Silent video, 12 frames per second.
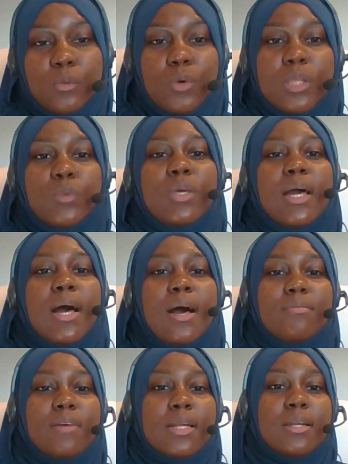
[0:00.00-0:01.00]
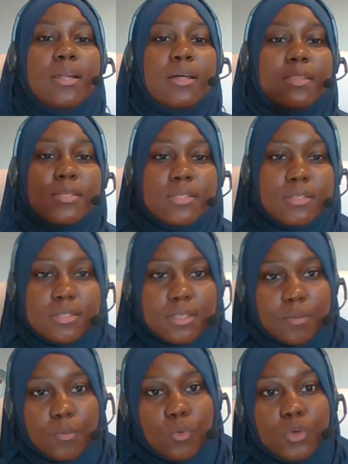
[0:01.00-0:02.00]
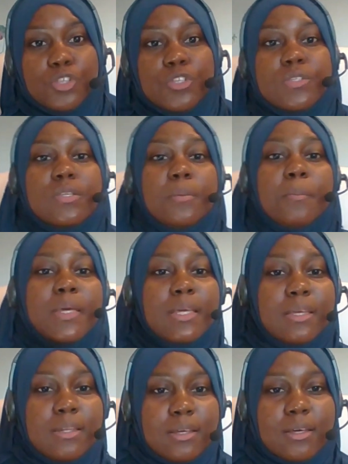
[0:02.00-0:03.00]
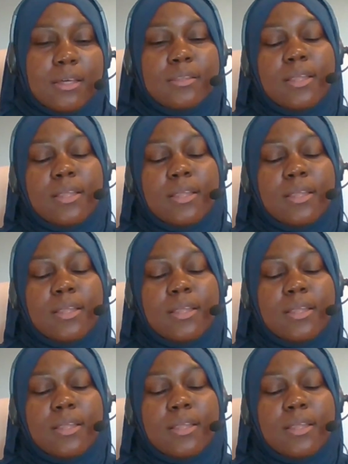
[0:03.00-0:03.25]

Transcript: But when we have another system which is beginning,